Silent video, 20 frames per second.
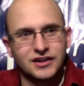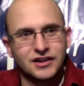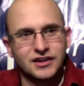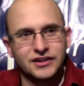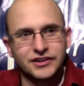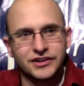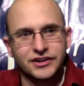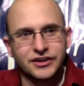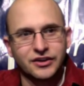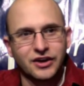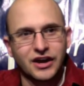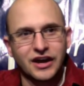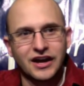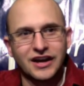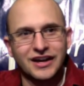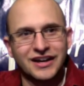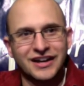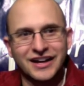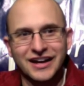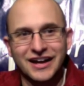You know,
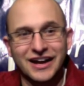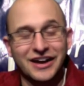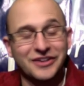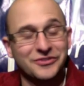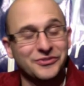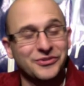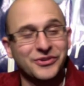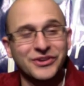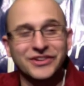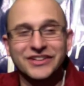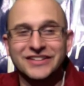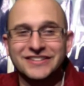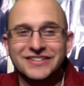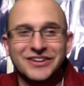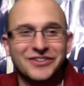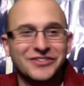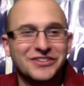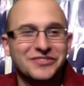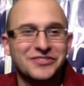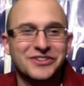I really
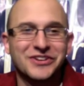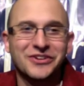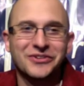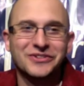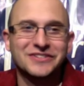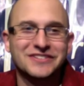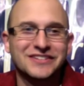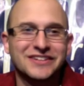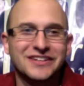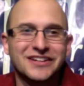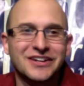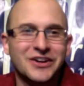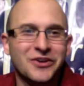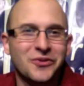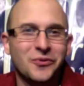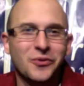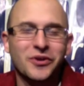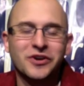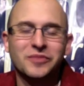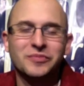don't even know
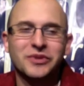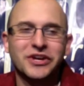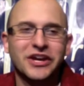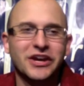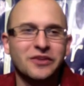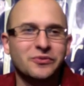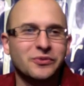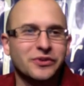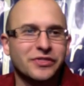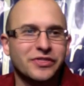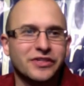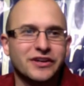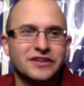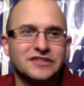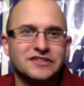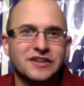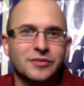where to begin with this.